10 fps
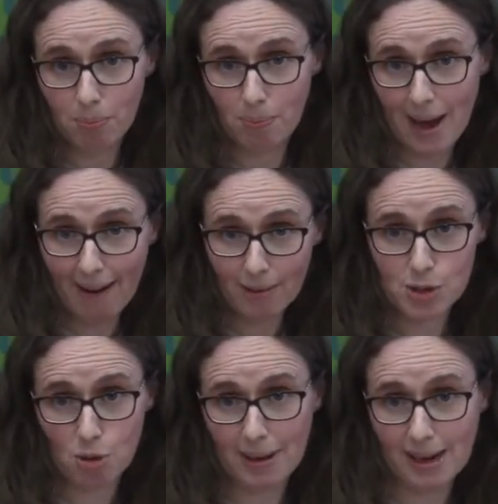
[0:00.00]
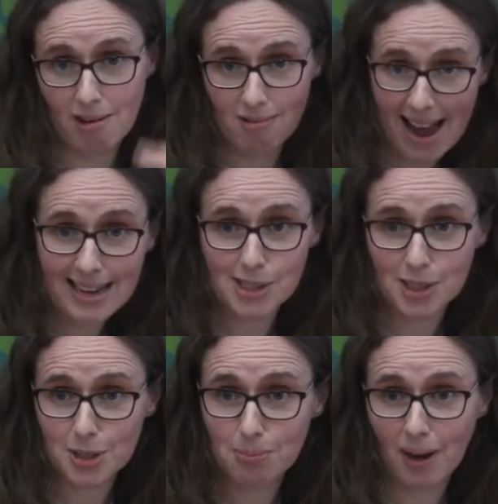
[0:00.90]
parents were being
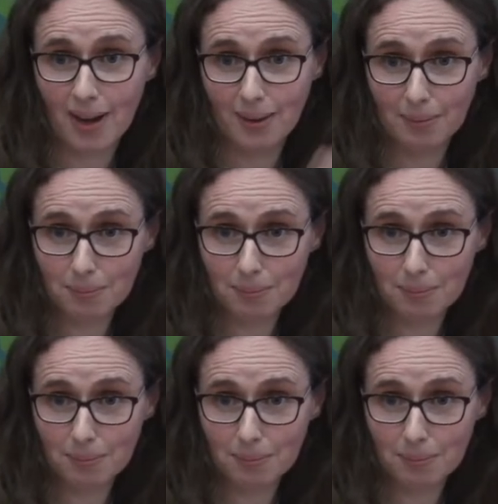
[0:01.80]
corrected by